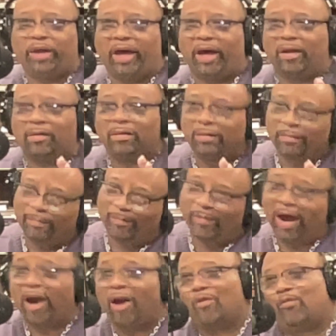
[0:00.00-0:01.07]
that
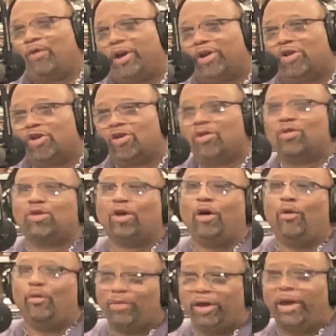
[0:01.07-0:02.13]
aren't rich.
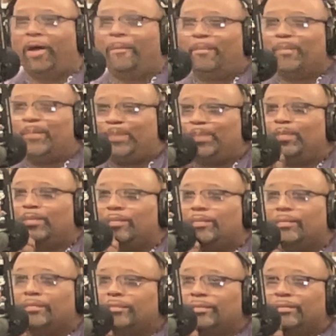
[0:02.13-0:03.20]
So yeah. right,
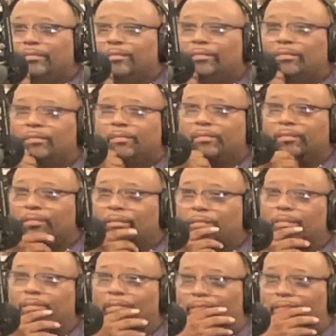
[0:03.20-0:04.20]
you know the the rest of